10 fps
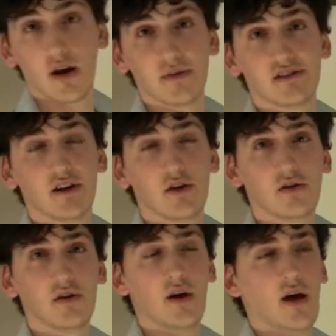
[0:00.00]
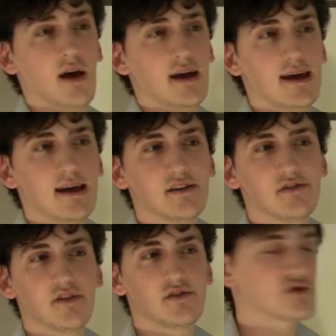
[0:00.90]
number 2
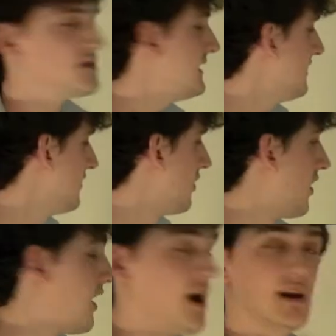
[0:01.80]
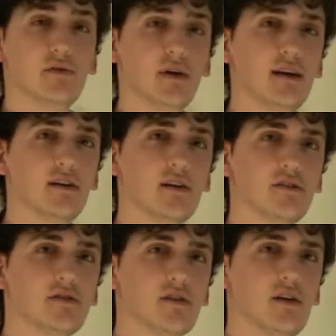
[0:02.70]
is treat your early
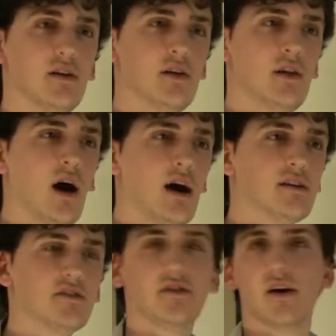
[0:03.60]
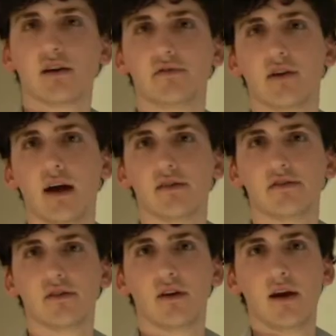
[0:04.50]
readers like a circle of friends.